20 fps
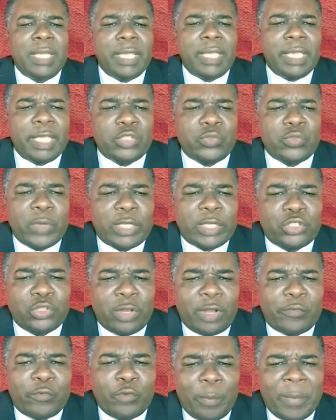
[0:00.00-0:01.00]
Israel should
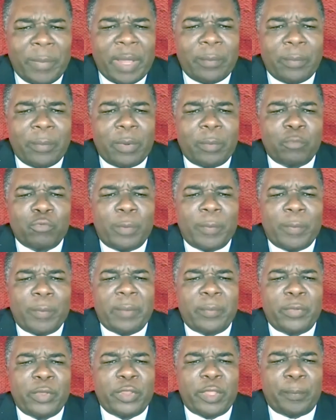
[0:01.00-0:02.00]
have remember,
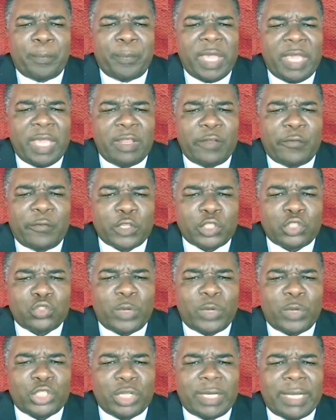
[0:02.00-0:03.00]
remembered the pain, the
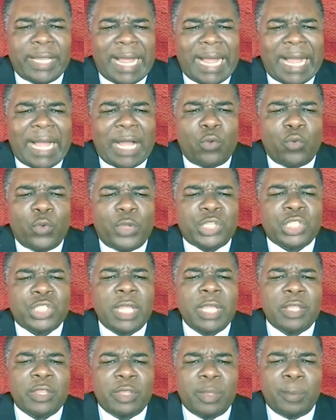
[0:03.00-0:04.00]
frustration, the anguish,
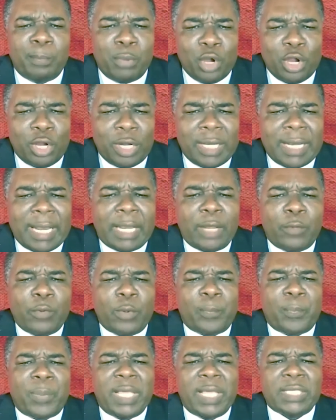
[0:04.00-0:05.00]
the burden that they
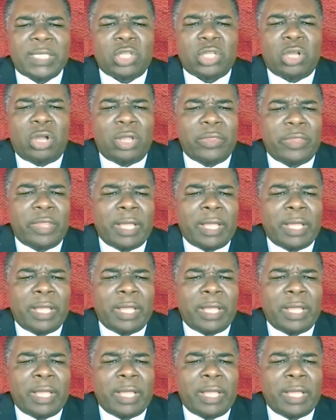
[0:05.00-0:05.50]
were placed on.